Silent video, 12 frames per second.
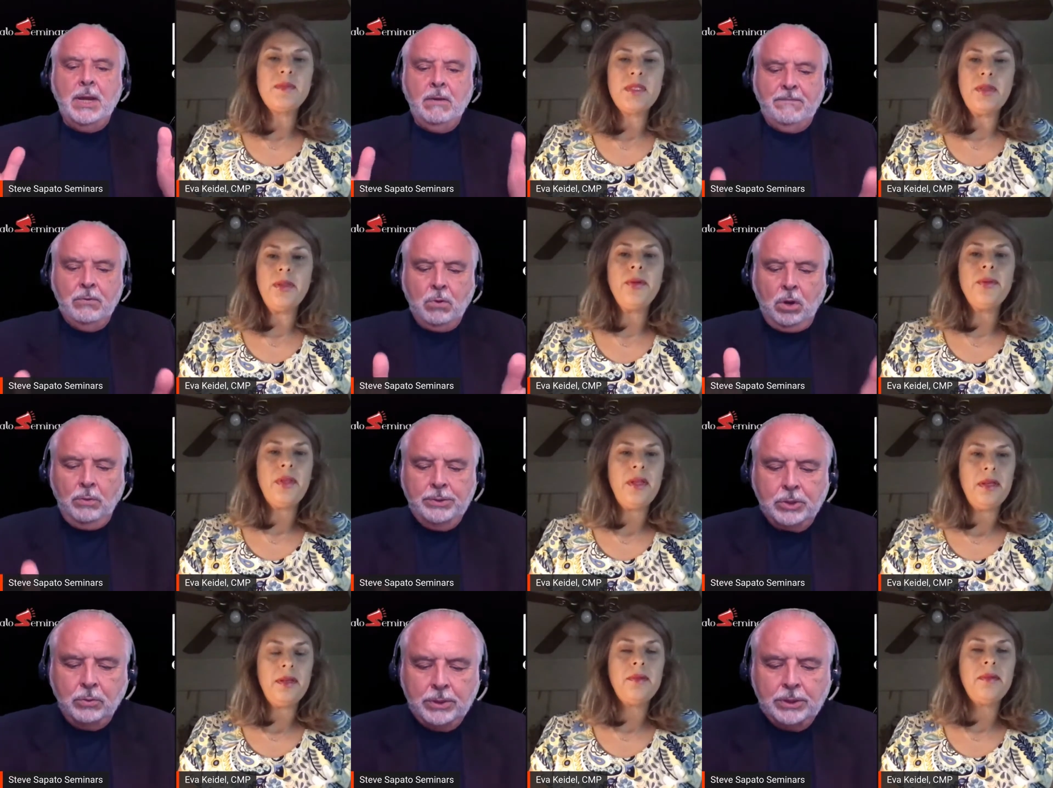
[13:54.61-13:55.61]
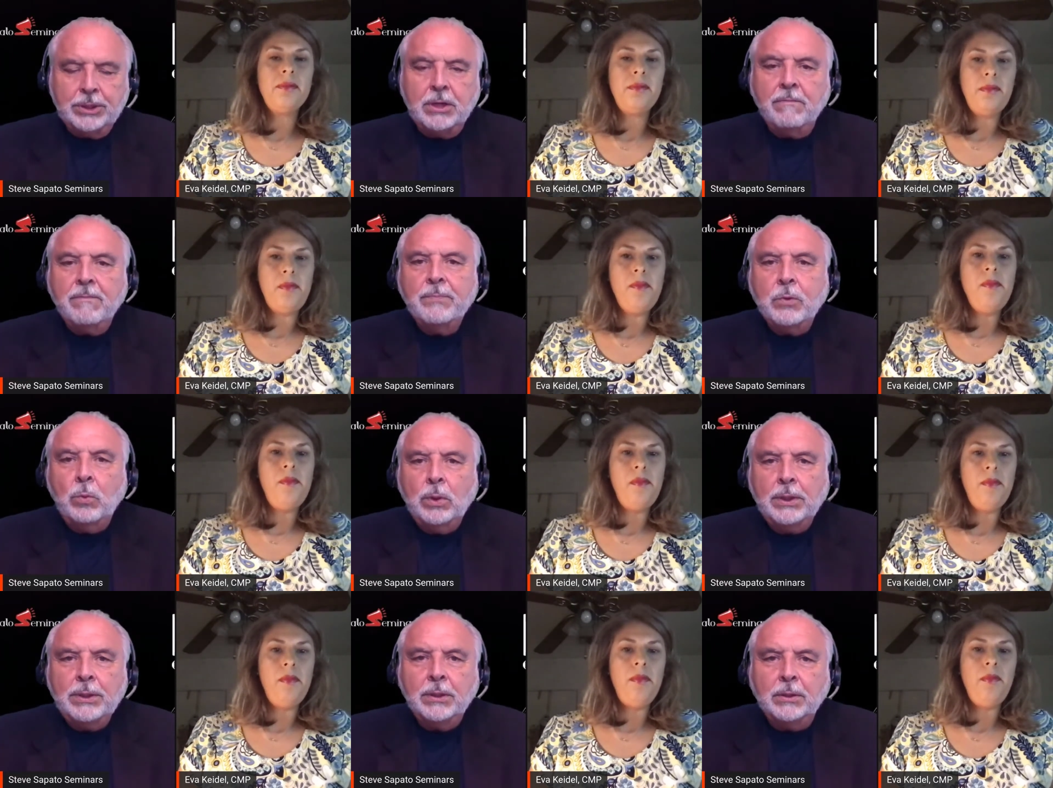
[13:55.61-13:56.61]
Speaker 1: if you always go into stuff
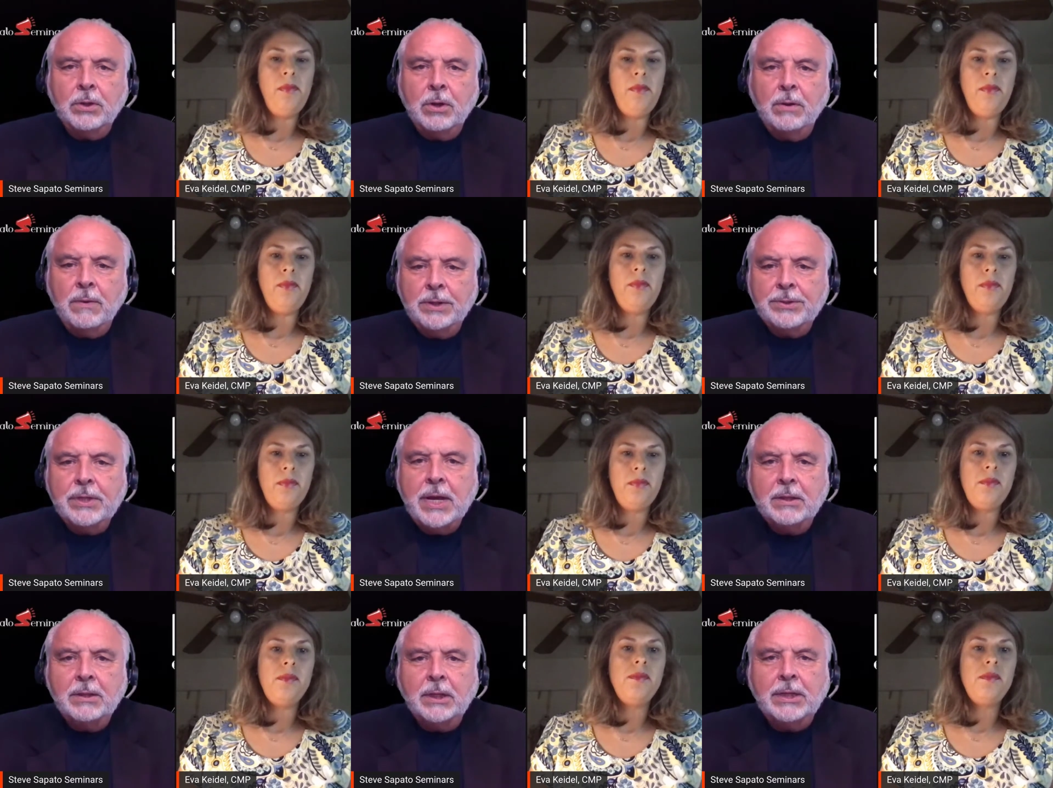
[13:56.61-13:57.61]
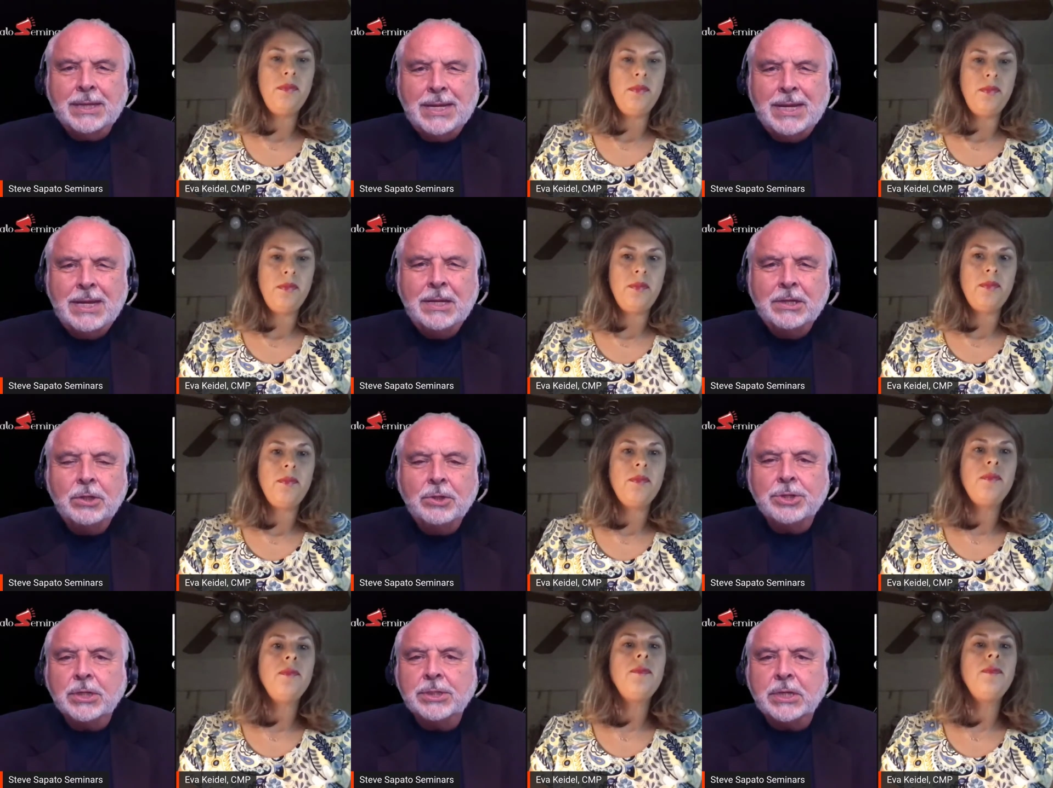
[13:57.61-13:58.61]
willing to learn, isn't that the key
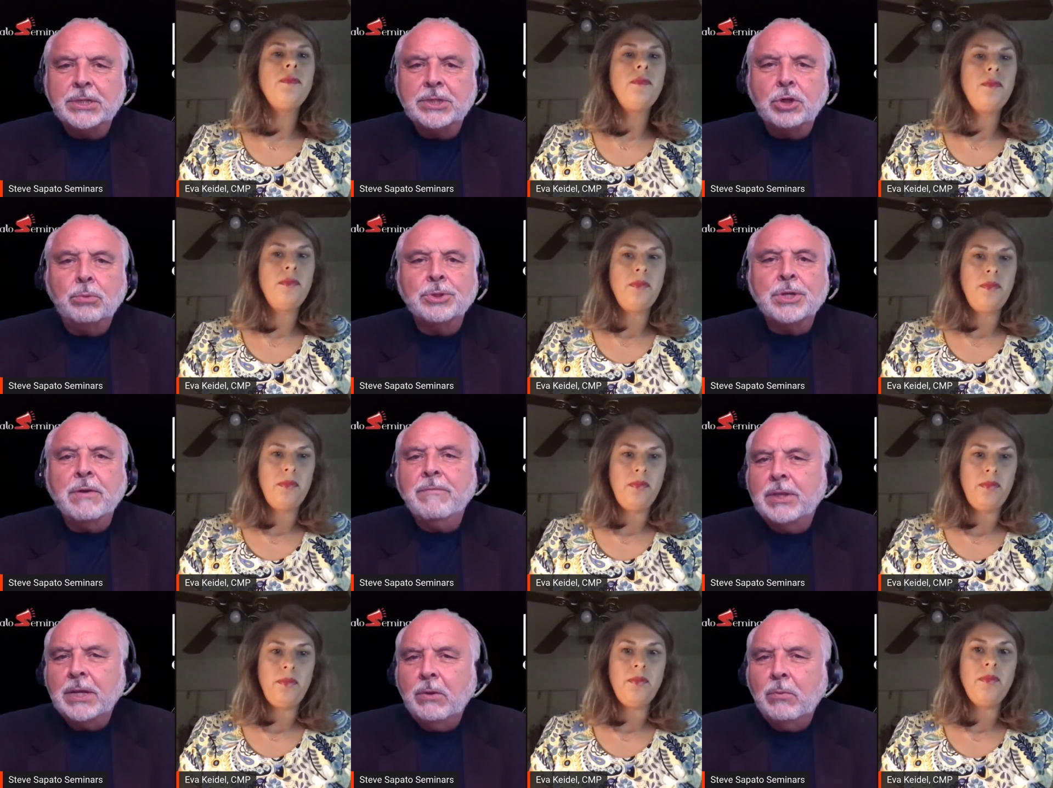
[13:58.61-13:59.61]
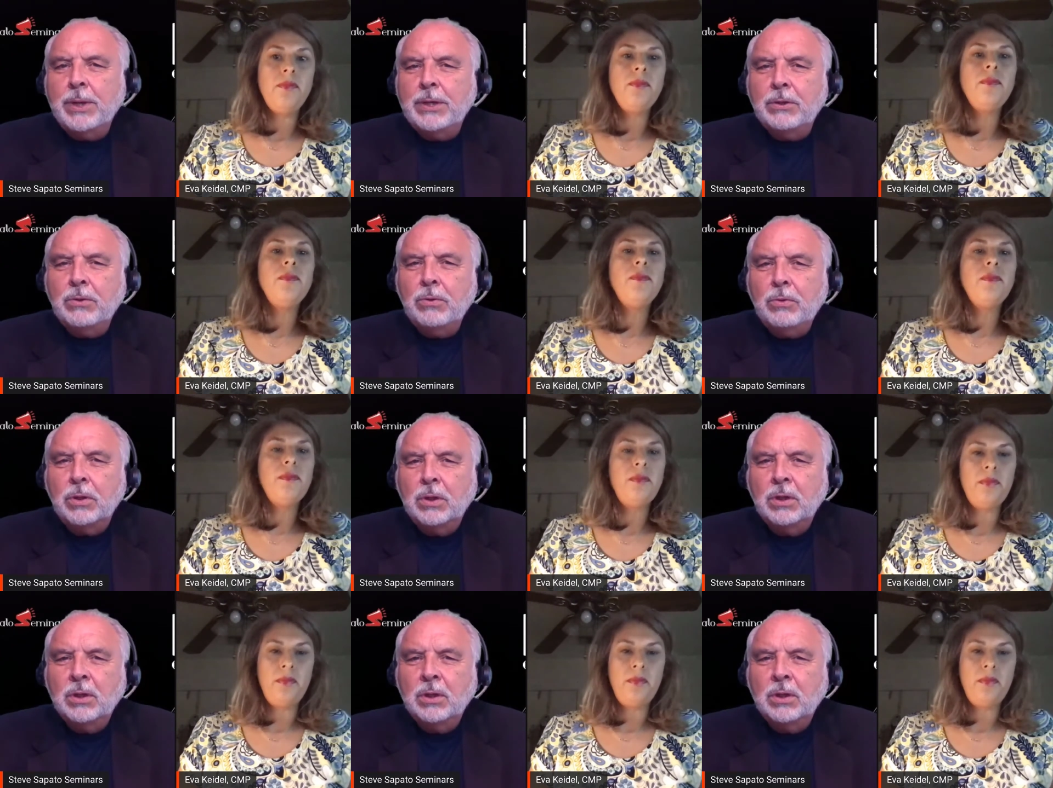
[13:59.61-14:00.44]
to success almost everything we do?